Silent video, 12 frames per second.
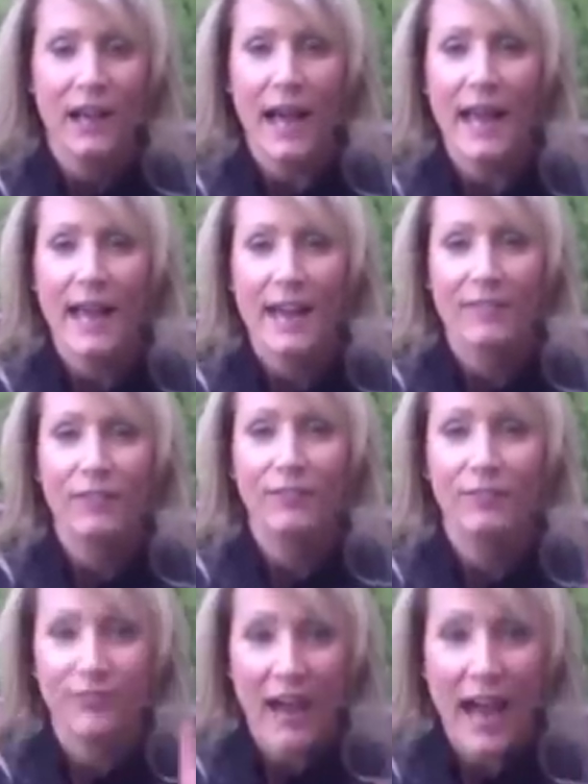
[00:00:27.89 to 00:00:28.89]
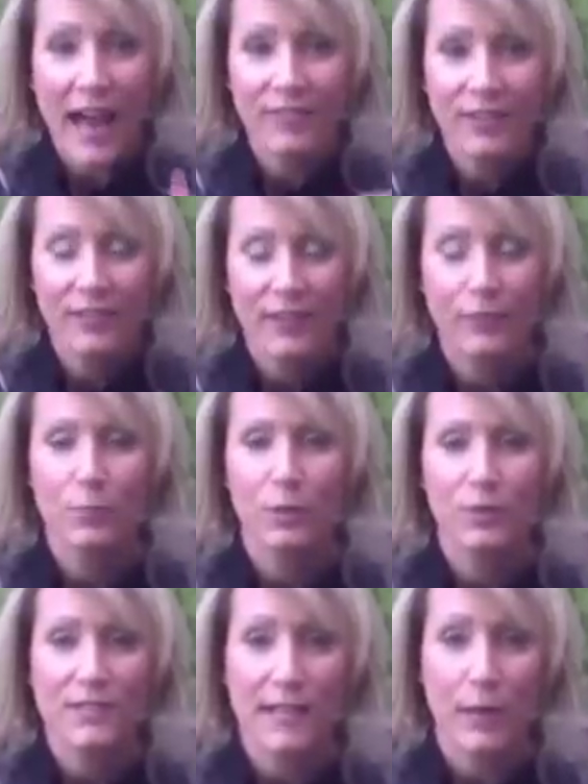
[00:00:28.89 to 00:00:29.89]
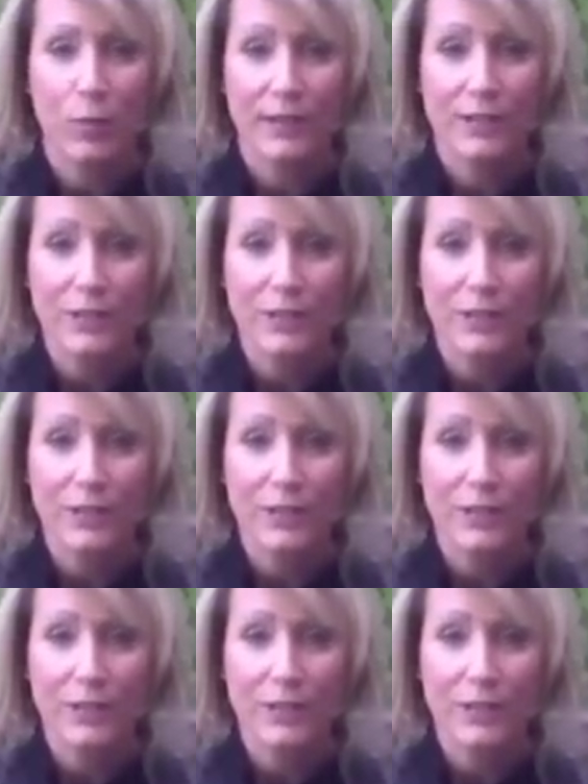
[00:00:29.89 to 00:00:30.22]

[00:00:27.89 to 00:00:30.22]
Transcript: I have five favorite moves that I want to